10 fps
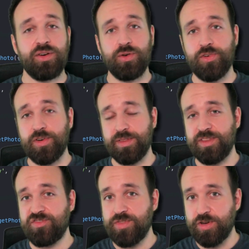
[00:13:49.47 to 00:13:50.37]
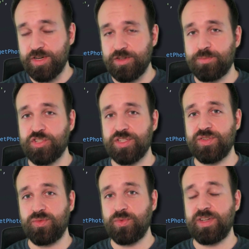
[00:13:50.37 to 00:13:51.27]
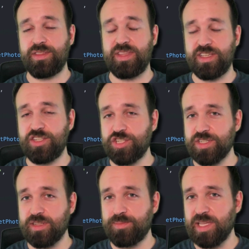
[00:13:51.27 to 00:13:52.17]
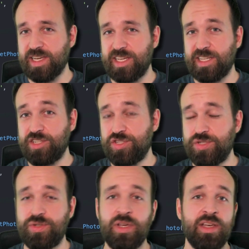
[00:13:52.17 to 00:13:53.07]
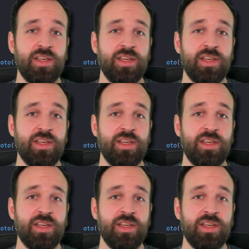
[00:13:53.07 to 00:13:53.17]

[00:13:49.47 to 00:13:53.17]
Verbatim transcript: or the third option with the additional plugin to